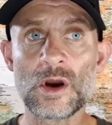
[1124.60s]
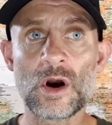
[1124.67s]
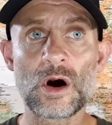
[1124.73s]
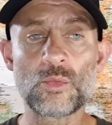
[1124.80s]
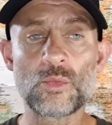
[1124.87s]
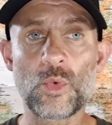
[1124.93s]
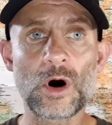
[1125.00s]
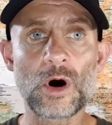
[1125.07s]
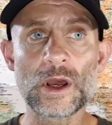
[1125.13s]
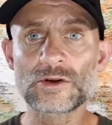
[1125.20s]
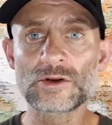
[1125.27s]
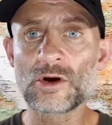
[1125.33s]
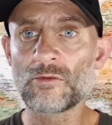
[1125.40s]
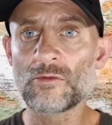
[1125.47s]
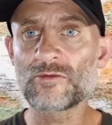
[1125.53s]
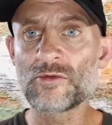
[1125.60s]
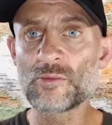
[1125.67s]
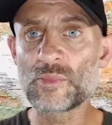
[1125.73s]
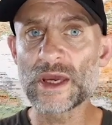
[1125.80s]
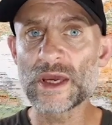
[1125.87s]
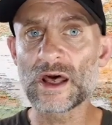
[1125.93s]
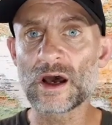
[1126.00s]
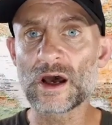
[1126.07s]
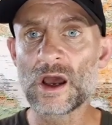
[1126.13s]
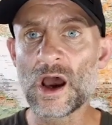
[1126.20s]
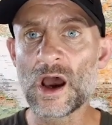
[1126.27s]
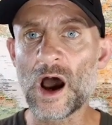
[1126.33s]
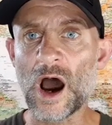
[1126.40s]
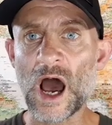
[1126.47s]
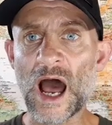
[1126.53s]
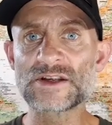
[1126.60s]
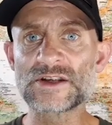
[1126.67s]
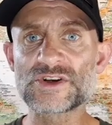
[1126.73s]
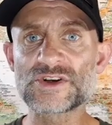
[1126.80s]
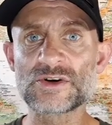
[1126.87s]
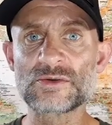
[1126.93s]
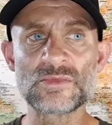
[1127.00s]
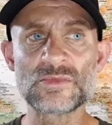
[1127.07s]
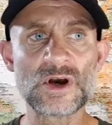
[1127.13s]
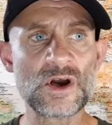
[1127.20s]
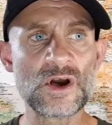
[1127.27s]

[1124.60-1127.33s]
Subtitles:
why I'd gone from being a handsome